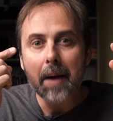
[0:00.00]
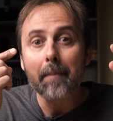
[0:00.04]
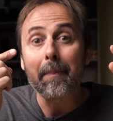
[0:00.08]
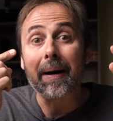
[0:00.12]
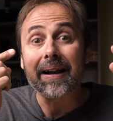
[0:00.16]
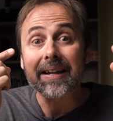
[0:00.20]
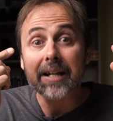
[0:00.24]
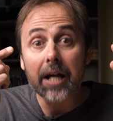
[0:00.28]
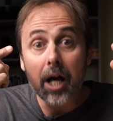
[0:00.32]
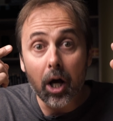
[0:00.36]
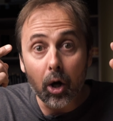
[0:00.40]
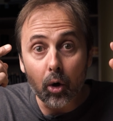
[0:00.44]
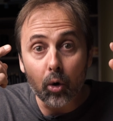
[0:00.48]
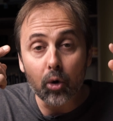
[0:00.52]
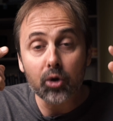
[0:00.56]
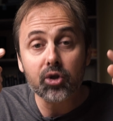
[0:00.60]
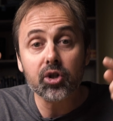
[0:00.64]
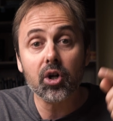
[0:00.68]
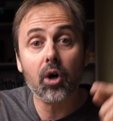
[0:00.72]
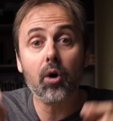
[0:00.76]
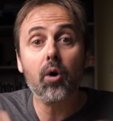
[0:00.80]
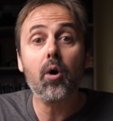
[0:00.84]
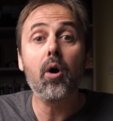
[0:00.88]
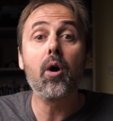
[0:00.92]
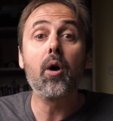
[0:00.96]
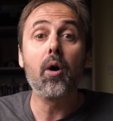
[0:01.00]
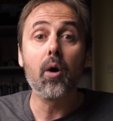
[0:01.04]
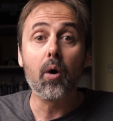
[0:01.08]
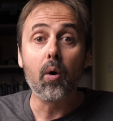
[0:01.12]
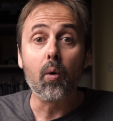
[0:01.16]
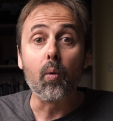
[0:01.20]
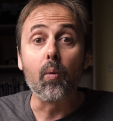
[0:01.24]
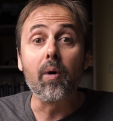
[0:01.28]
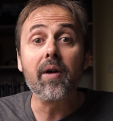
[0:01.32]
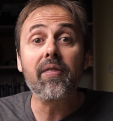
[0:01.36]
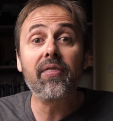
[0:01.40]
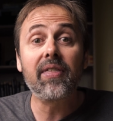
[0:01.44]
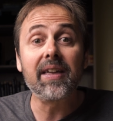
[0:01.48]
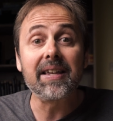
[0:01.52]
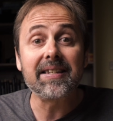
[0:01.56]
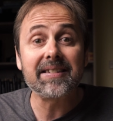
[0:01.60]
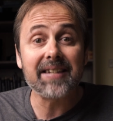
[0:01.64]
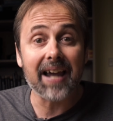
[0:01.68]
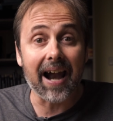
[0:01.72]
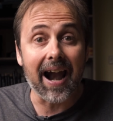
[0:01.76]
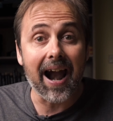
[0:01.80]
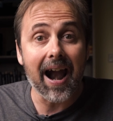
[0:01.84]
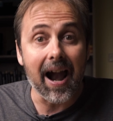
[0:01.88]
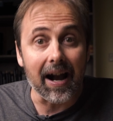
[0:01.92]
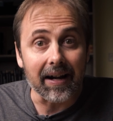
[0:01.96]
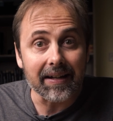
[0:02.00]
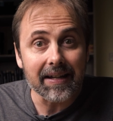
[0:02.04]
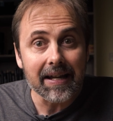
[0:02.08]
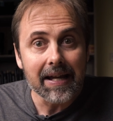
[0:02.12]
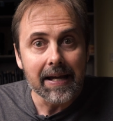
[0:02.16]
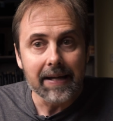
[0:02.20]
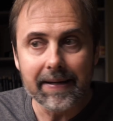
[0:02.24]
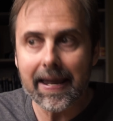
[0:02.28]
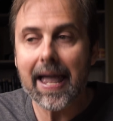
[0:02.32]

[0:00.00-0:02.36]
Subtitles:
but also with his heart.